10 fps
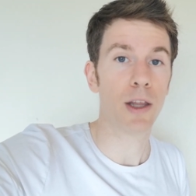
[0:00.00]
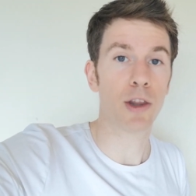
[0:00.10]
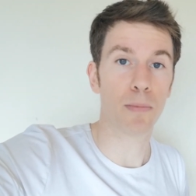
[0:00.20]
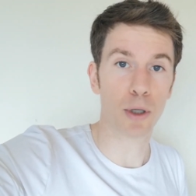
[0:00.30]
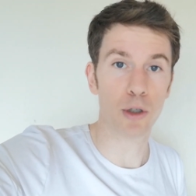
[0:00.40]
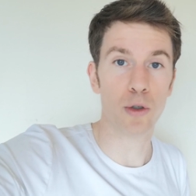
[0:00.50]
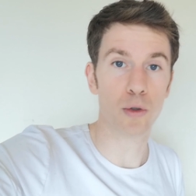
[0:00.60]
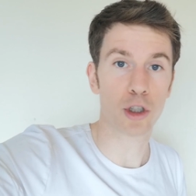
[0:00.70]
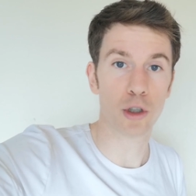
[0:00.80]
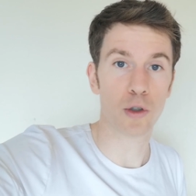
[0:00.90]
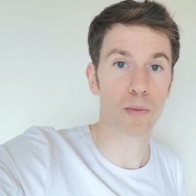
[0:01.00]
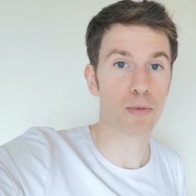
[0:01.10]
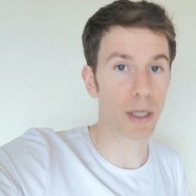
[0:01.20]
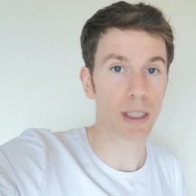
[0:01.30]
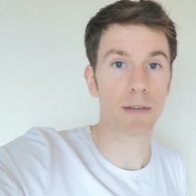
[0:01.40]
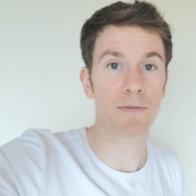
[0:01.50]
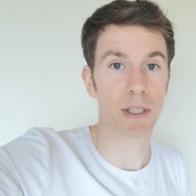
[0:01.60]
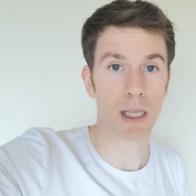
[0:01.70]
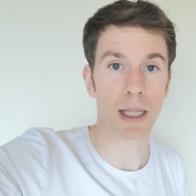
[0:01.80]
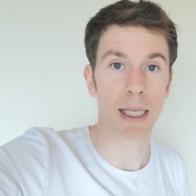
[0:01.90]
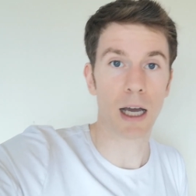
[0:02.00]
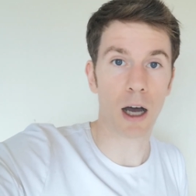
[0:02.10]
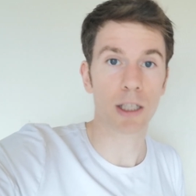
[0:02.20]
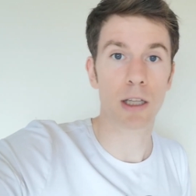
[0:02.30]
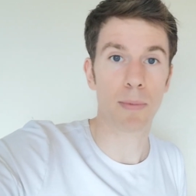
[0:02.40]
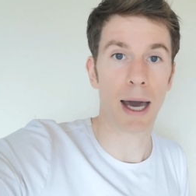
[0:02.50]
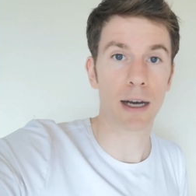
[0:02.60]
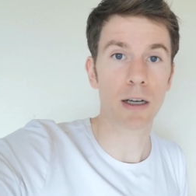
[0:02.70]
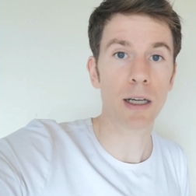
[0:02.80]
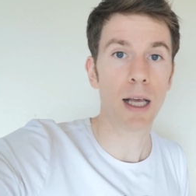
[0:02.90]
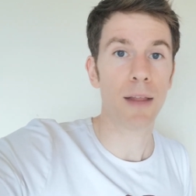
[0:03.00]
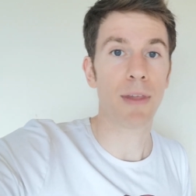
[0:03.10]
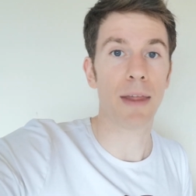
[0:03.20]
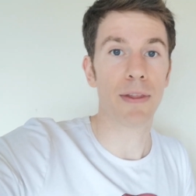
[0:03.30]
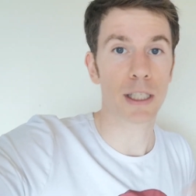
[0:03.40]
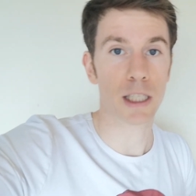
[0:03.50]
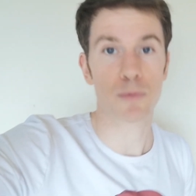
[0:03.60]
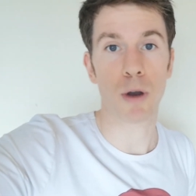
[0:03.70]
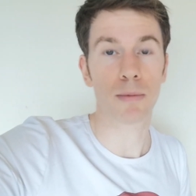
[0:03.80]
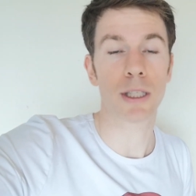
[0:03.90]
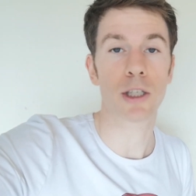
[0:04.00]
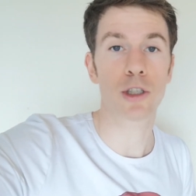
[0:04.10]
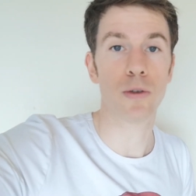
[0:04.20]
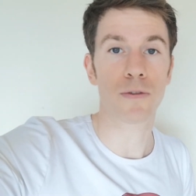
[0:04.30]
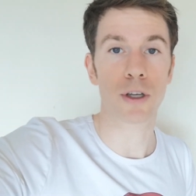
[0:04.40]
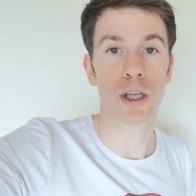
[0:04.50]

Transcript: the blue shoes printed physically onto the pattern, then this is probably the suit for